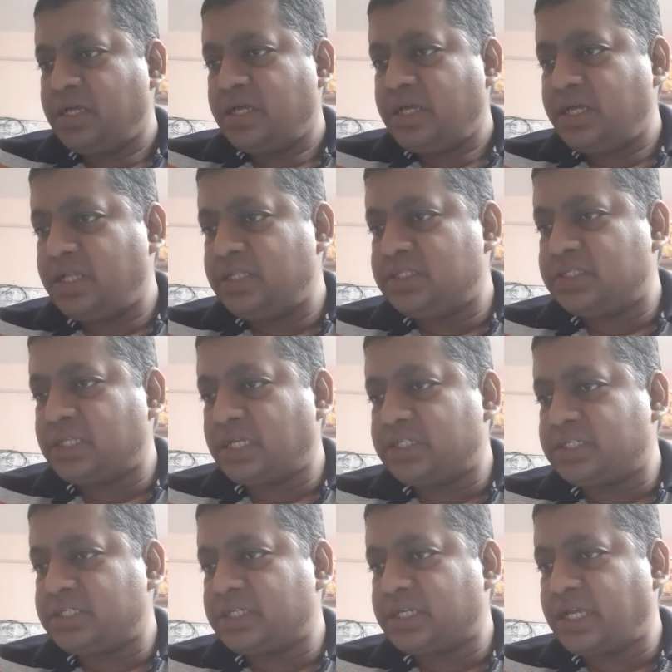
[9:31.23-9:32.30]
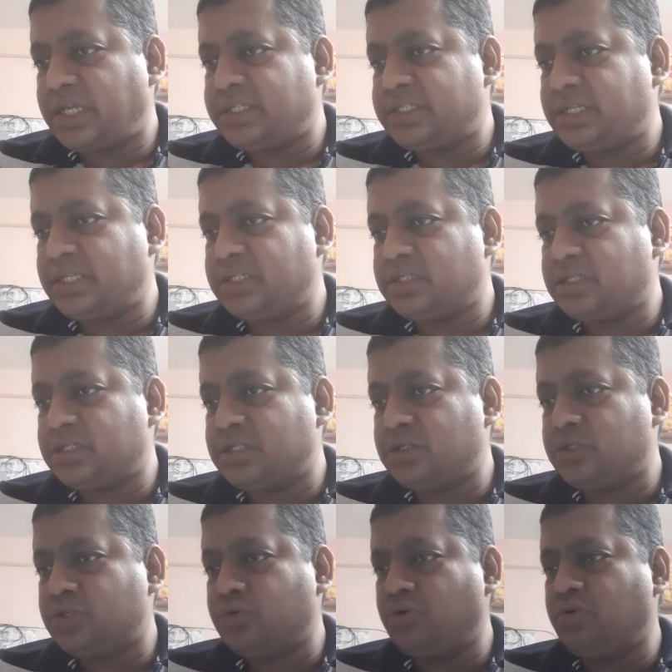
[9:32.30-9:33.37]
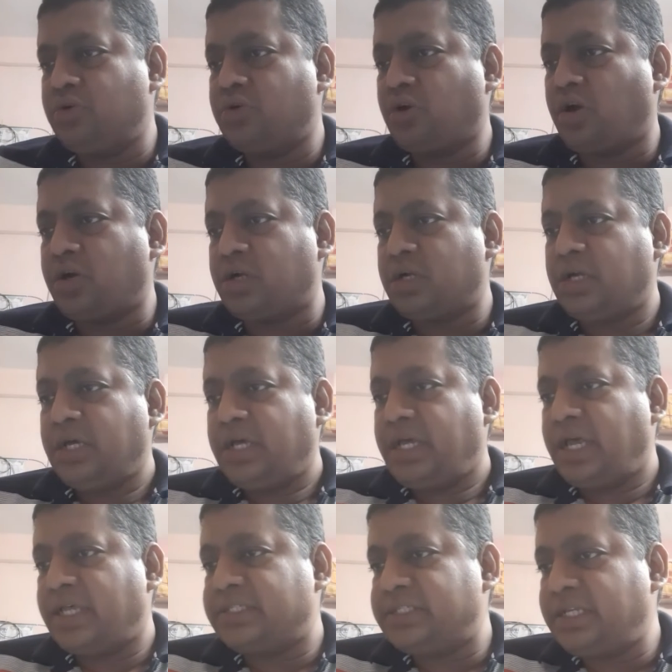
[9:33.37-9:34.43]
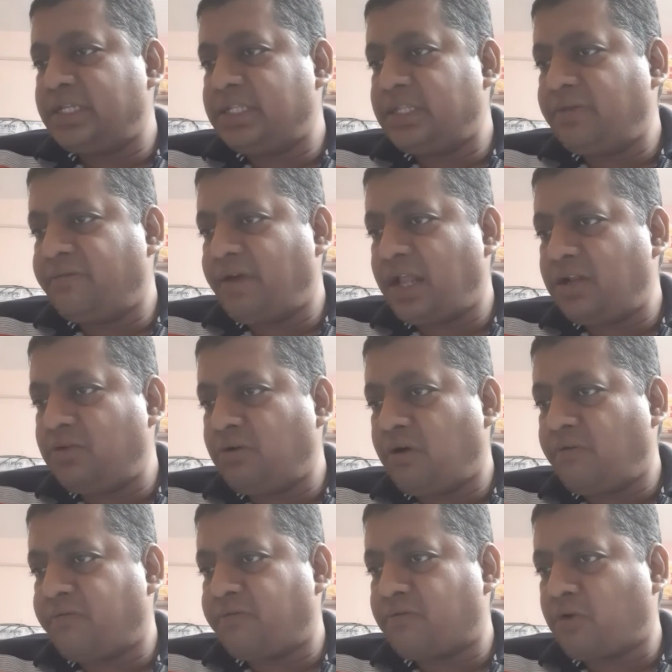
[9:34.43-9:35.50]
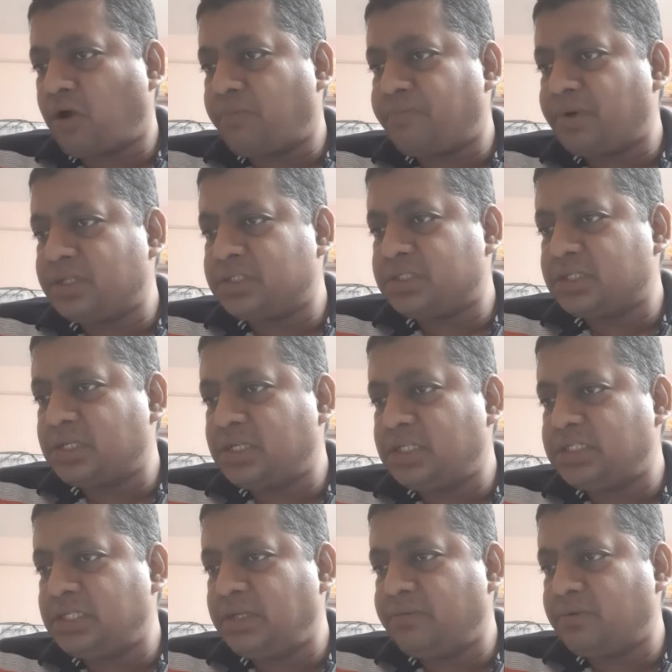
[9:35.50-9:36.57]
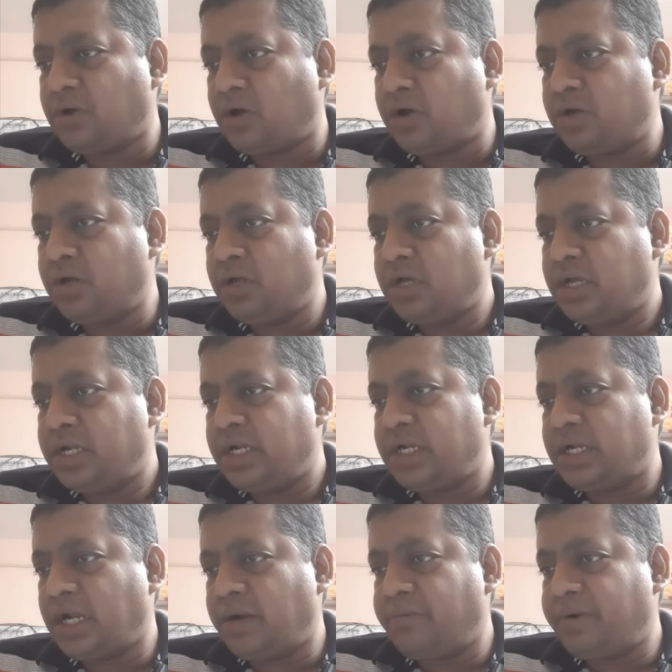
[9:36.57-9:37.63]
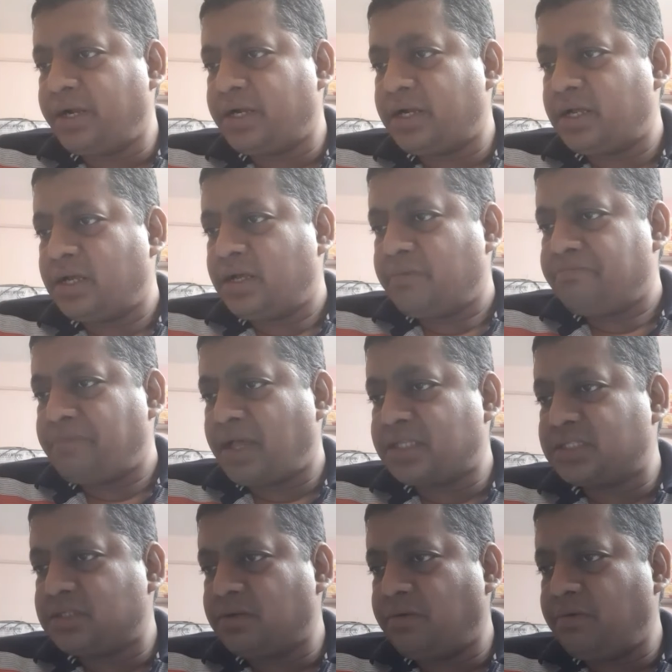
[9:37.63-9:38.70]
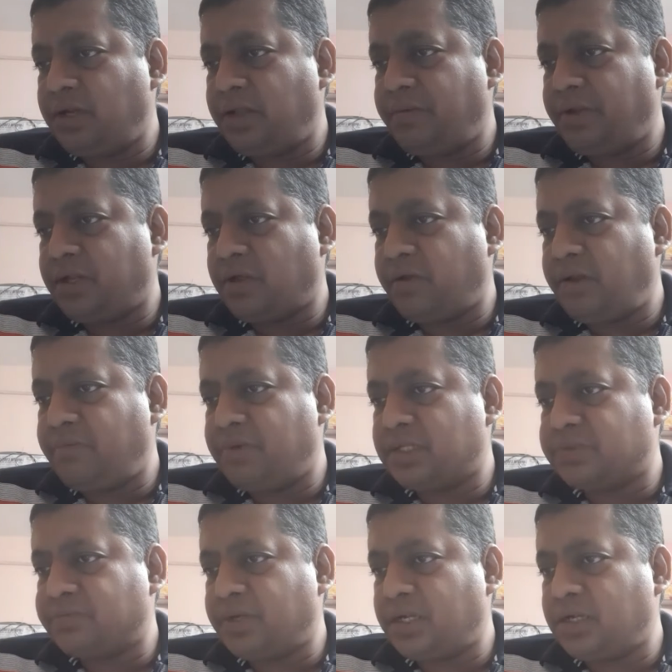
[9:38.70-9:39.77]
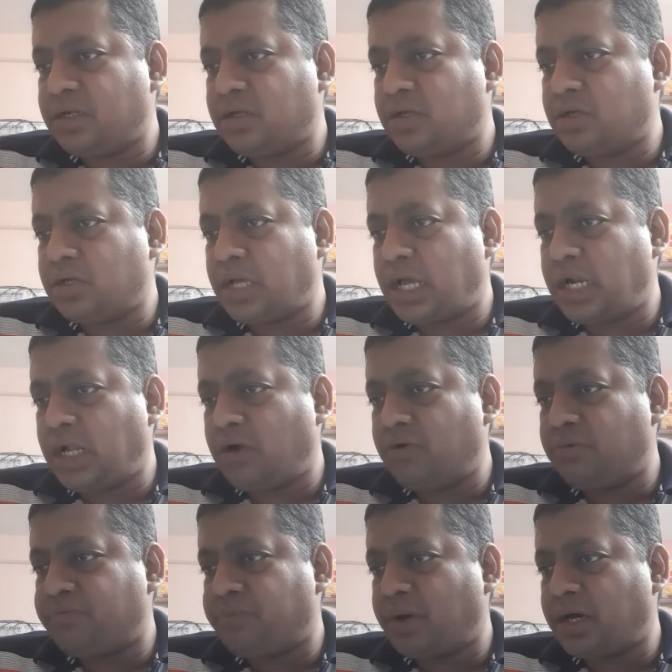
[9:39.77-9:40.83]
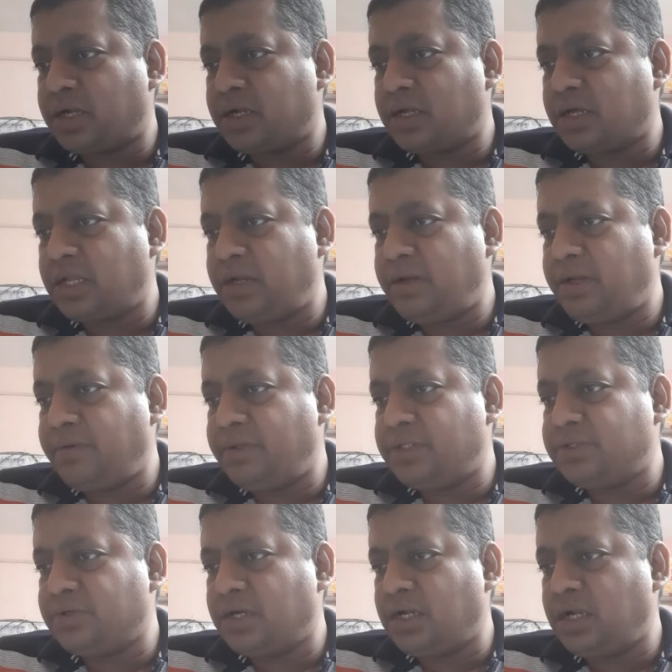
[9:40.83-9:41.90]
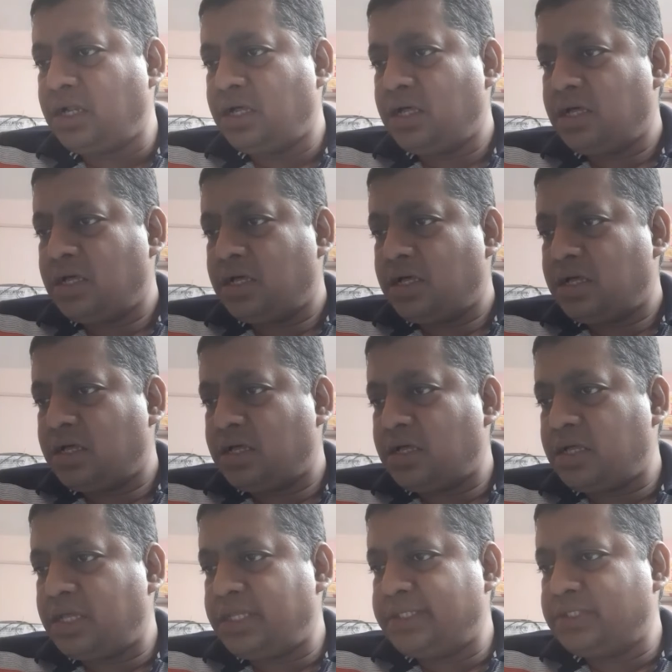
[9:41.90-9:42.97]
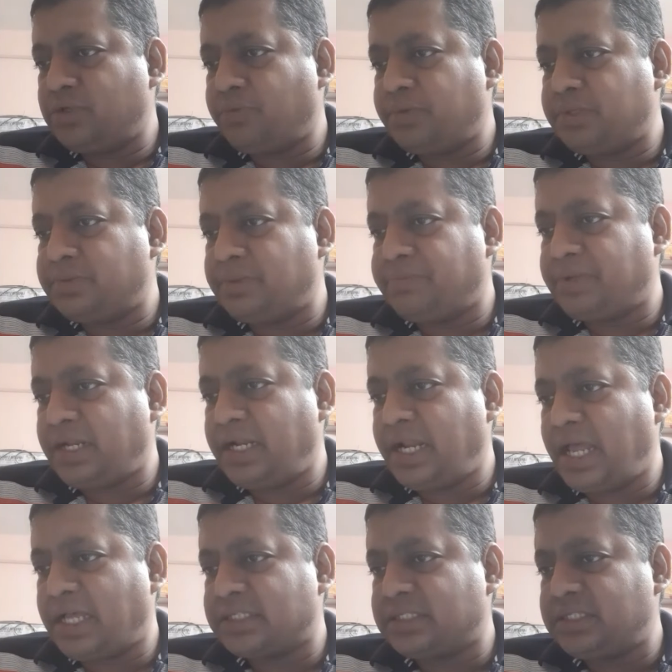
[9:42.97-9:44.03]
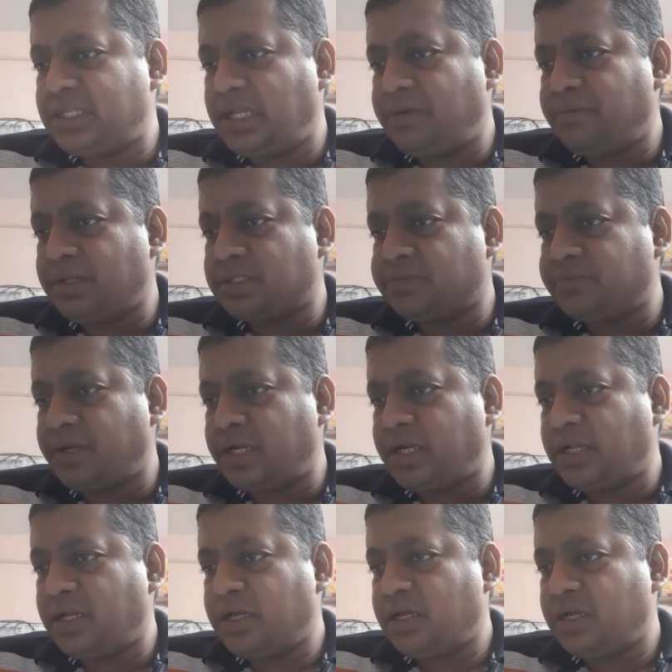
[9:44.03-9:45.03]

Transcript: in such cases should not exceed the value of corpus received on retirement. Maximum limit of investment allowed per individual is rupees 15 lakhs. The investment